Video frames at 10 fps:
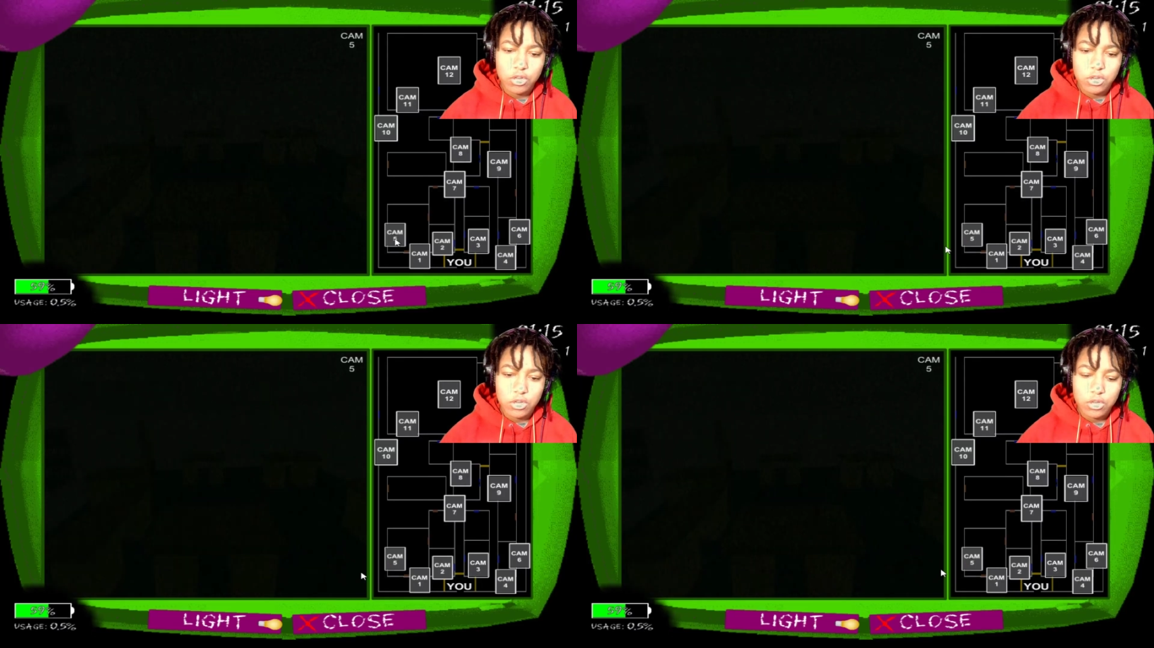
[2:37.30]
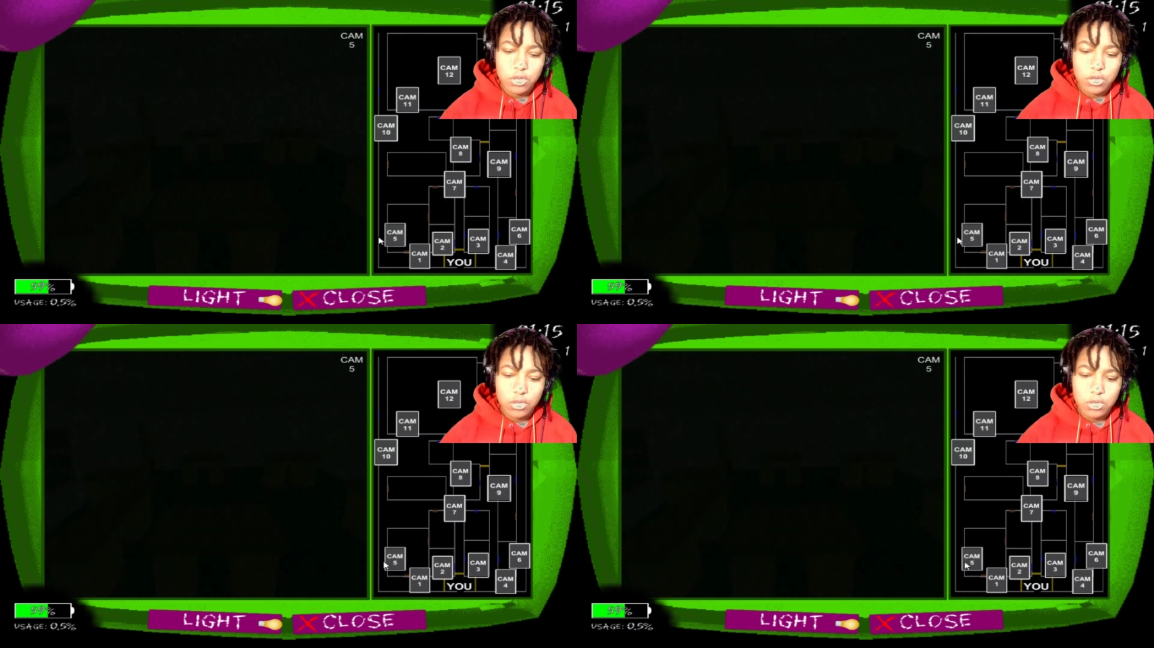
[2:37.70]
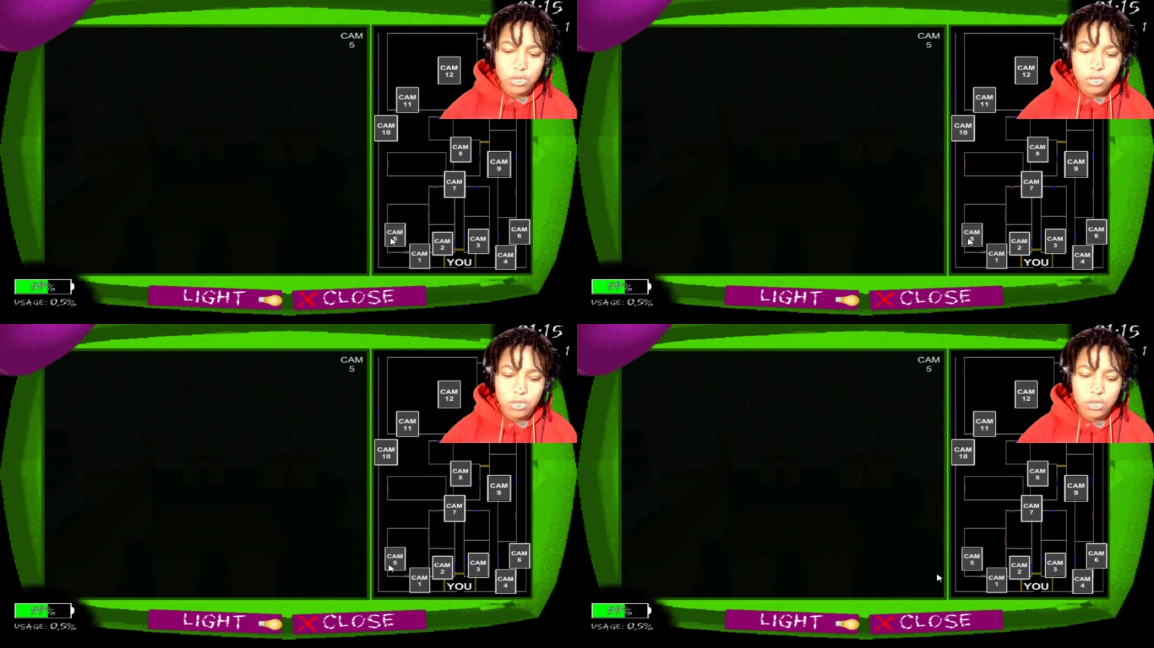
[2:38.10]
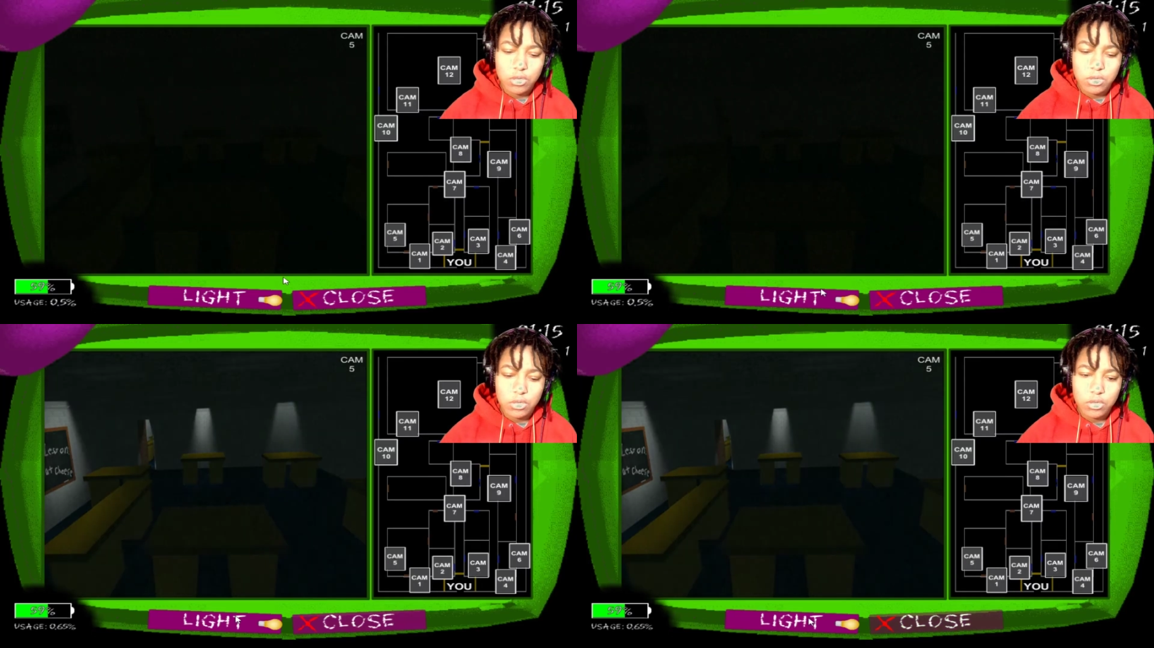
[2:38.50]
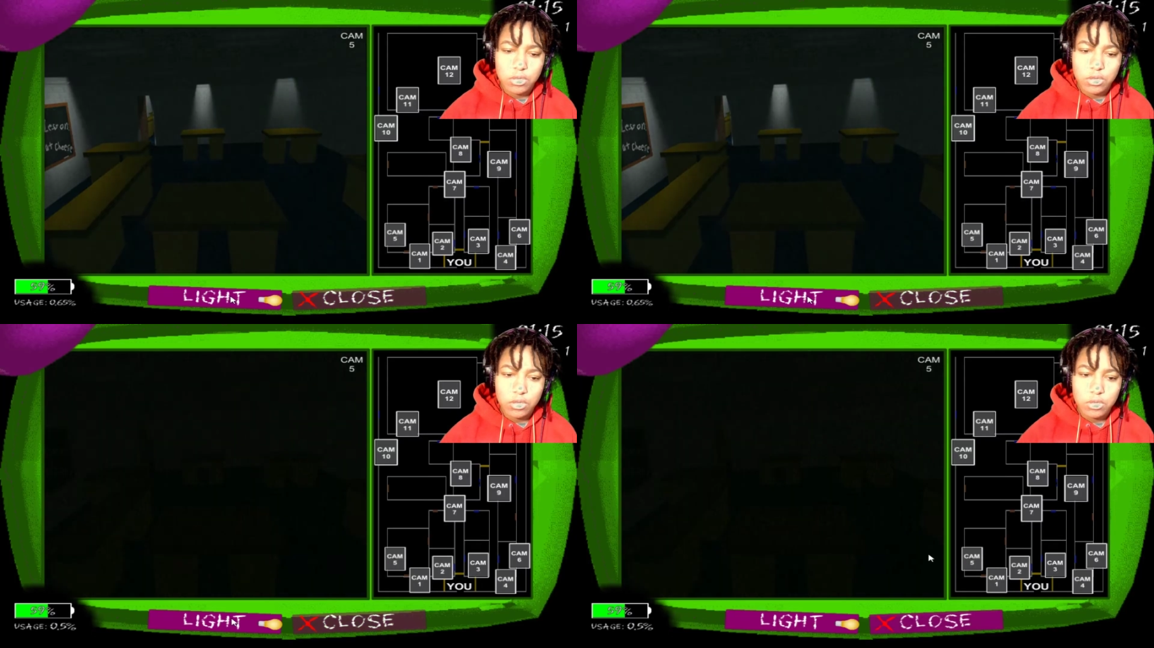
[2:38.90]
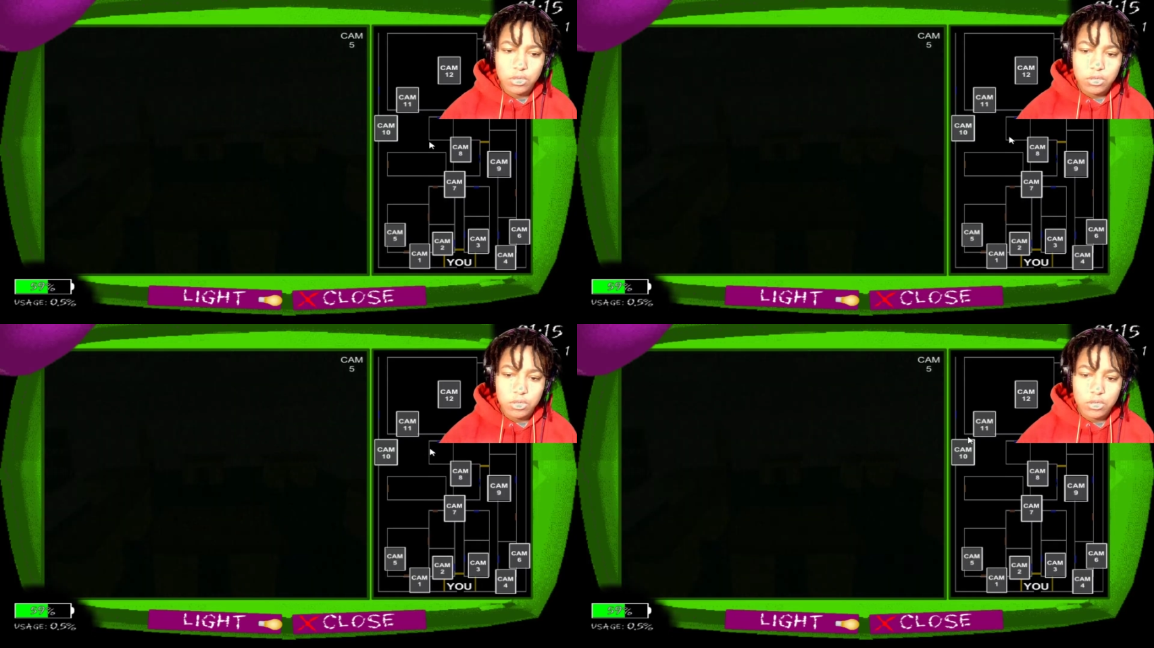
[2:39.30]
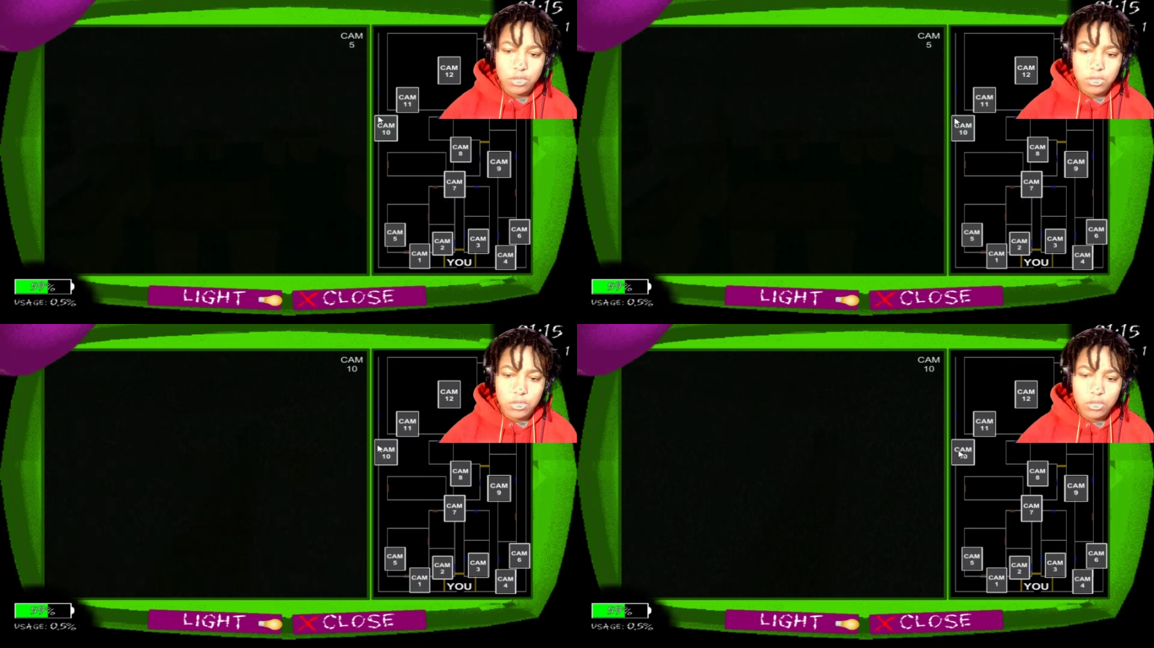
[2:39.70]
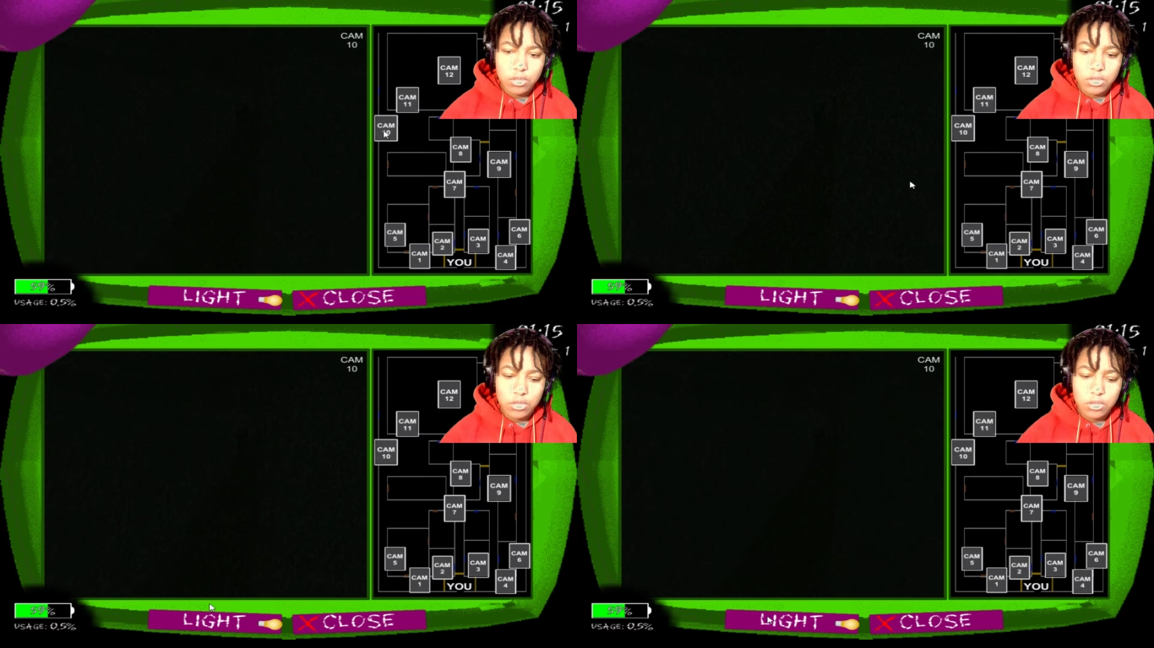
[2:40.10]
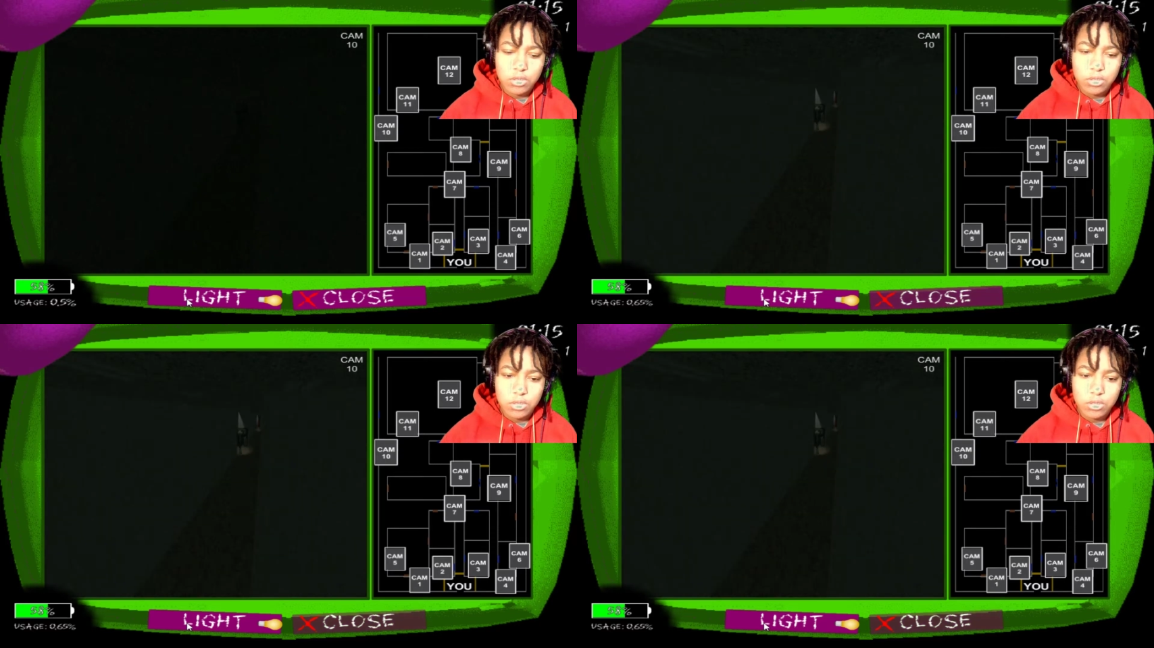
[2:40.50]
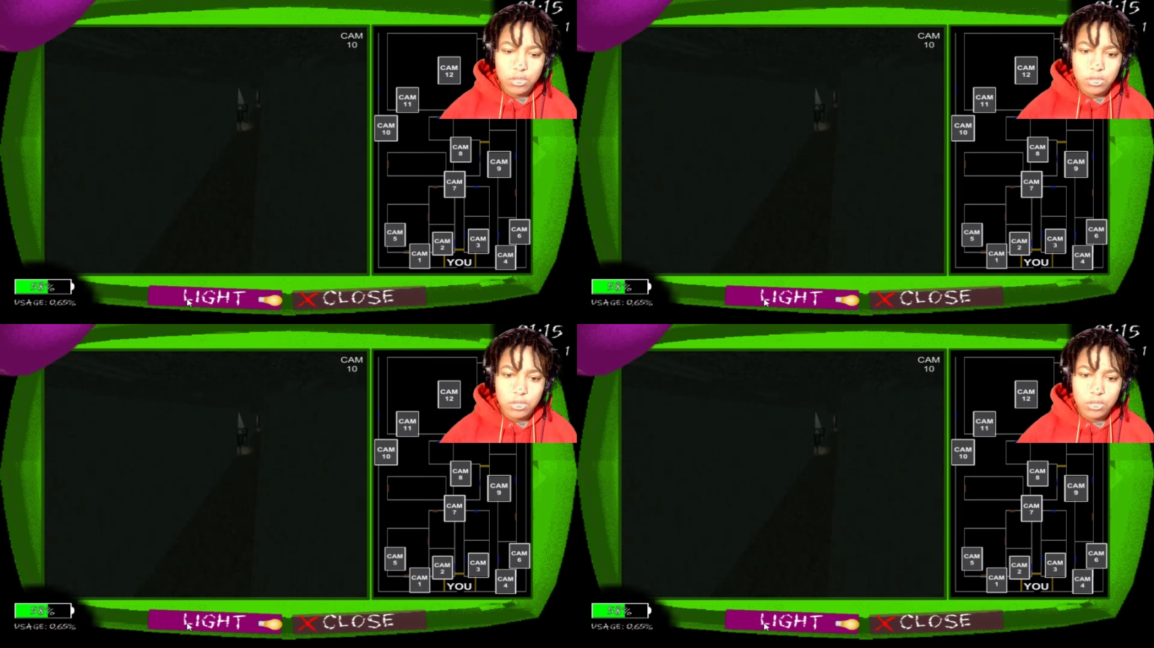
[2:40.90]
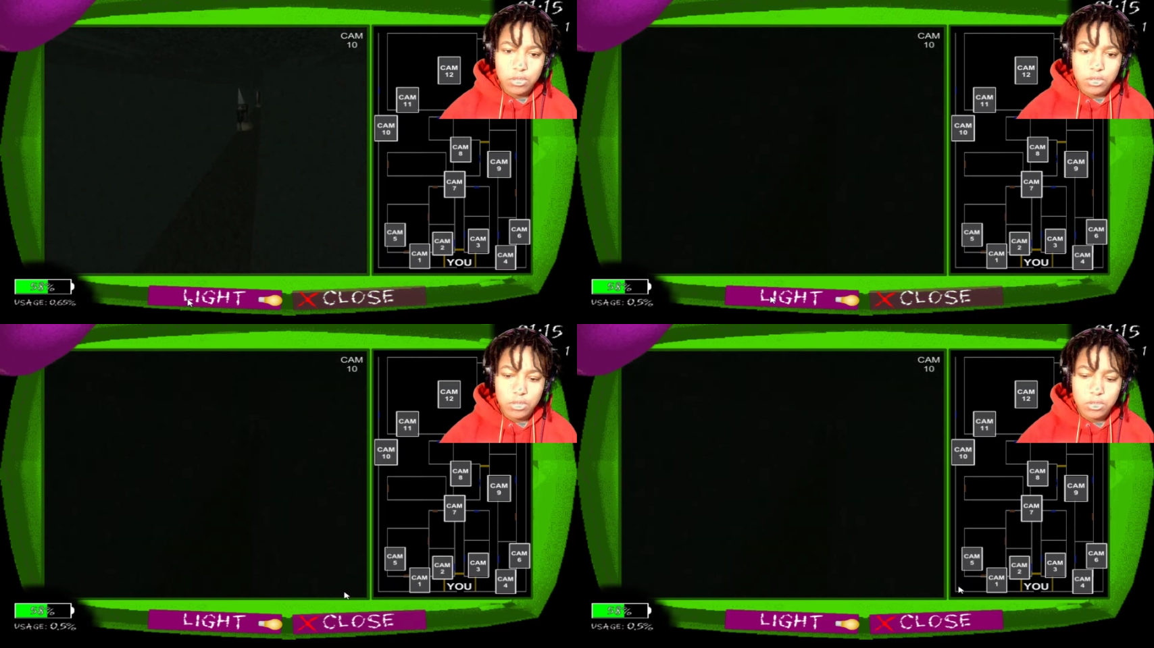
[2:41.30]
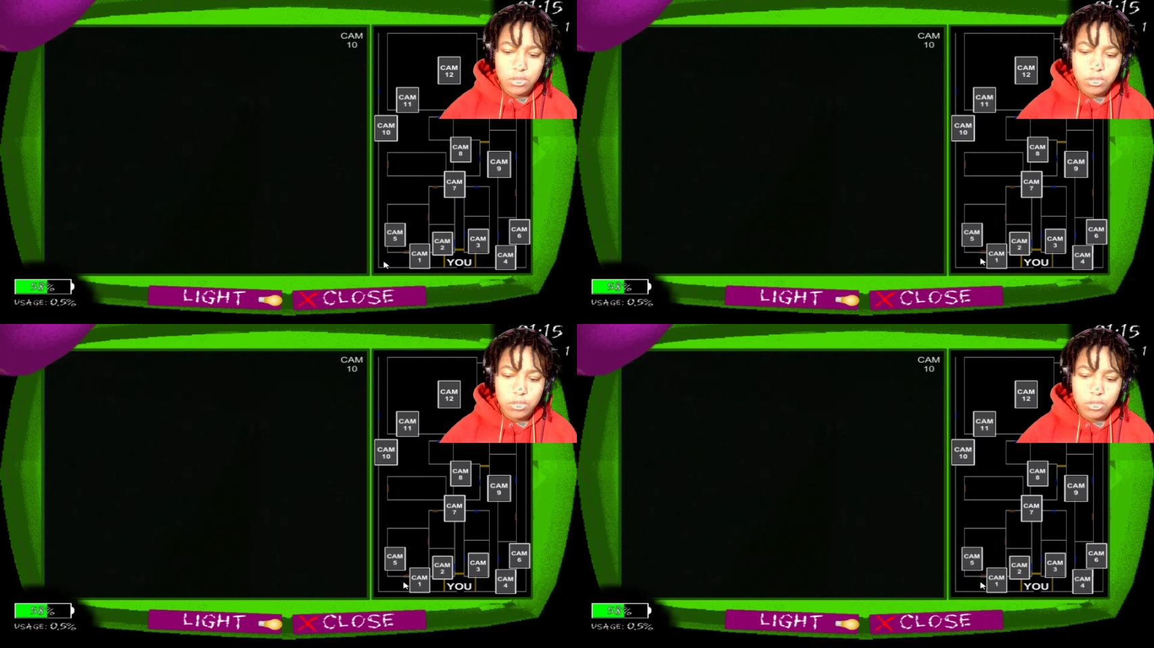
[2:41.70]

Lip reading: [no speech]